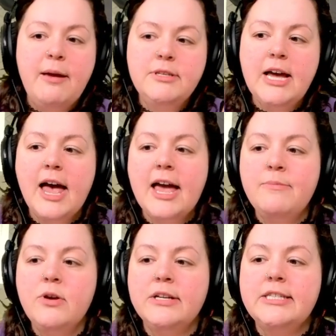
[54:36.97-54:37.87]
time, you
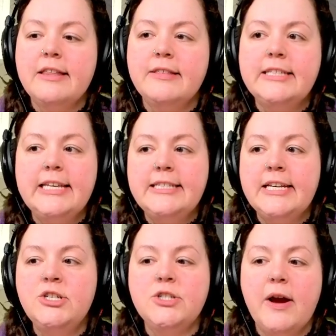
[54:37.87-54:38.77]
can set the season,
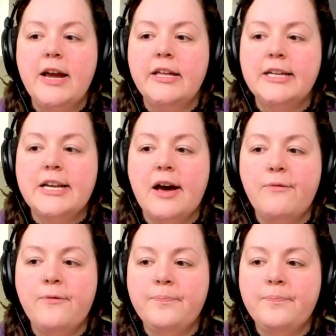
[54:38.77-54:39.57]
just right click stuff